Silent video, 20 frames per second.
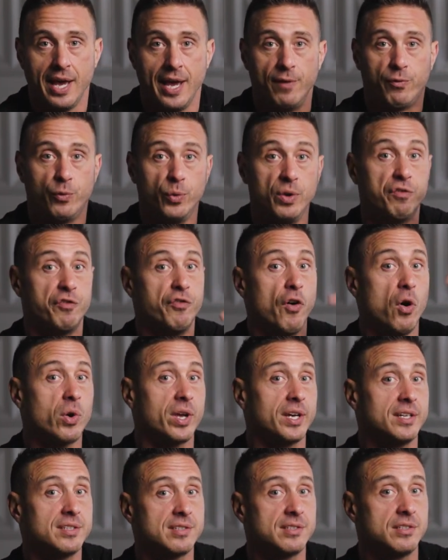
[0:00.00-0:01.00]
If we
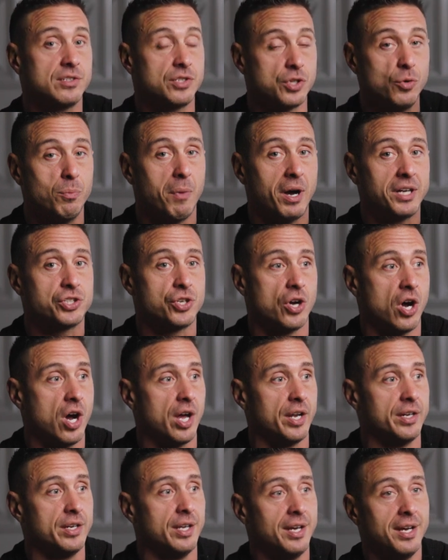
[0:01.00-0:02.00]
focus too much
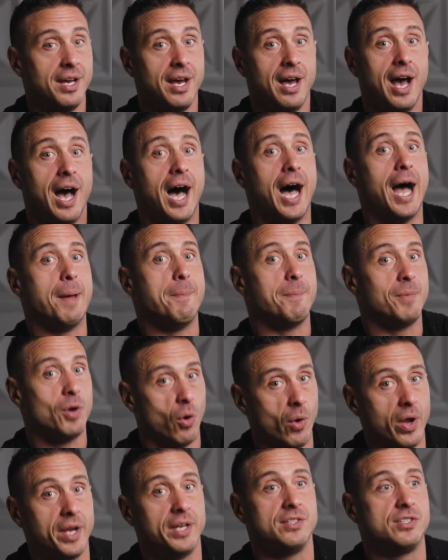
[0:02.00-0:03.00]
on, I'm
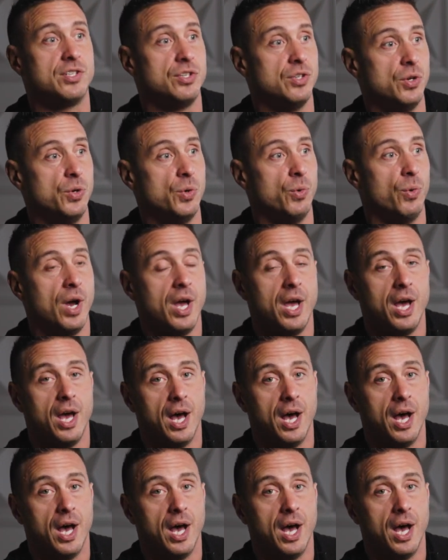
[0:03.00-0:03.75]
going to